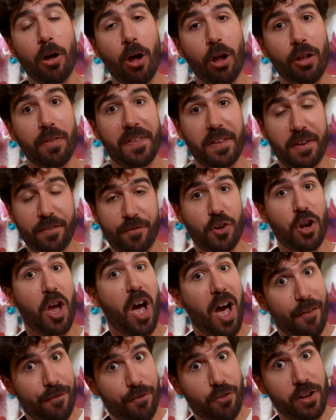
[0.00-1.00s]
all of the different
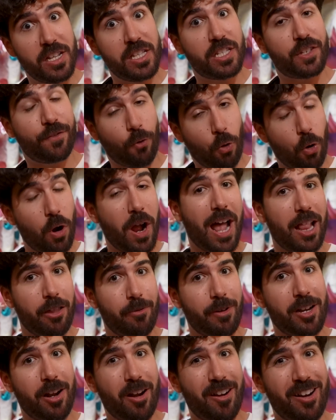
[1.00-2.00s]
offerings for
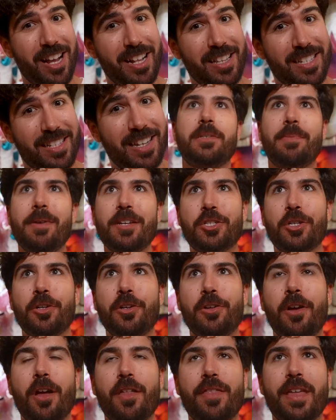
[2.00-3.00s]
Halloween Horror Nights to make
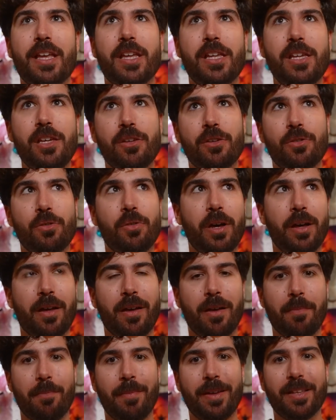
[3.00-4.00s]
sure that you
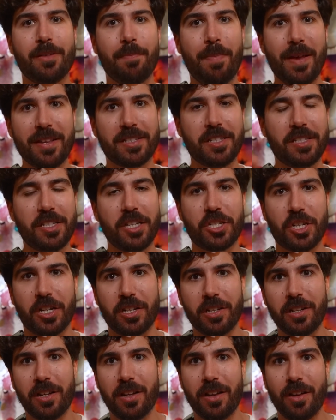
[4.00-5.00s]
make the best
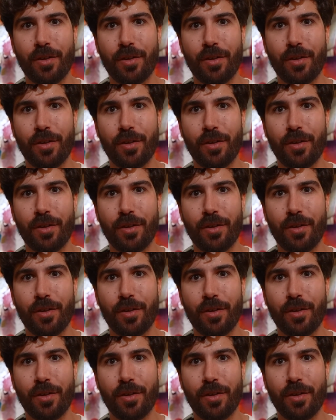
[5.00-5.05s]
decision